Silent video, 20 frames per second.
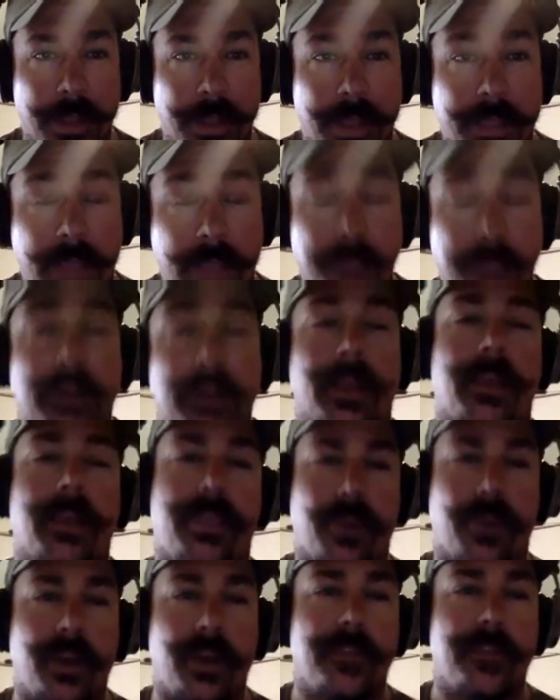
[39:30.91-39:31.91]
that'd be like a
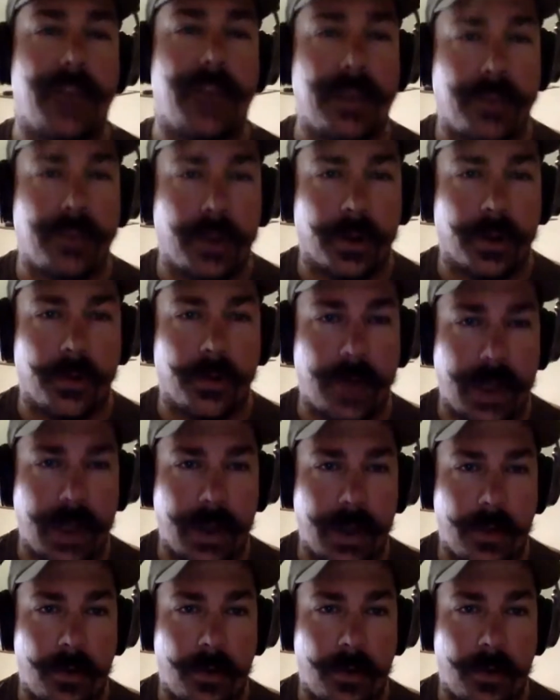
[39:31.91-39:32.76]
3,500 grain arrow.